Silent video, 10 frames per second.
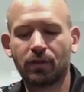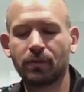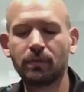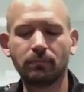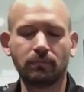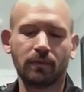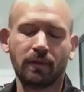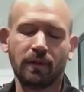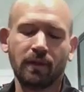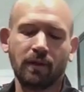Cool.
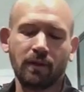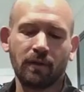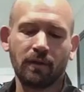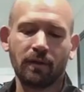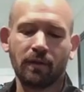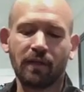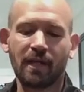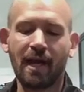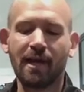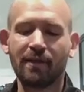
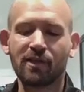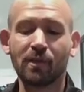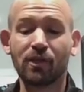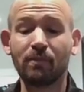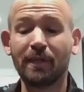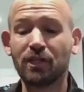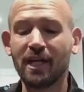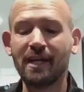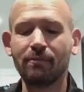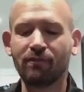Okay, this one should be
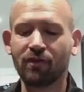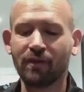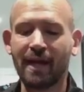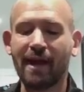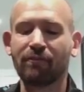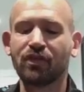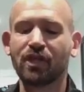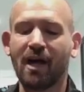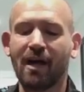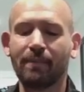G. We've got an F
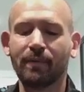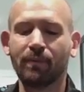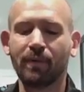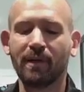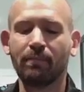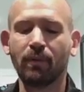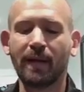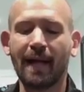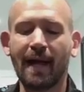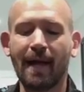sharp. We're going to pull
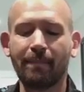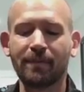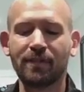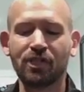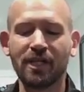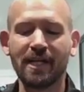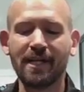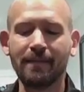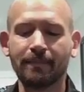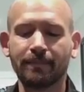it up to G.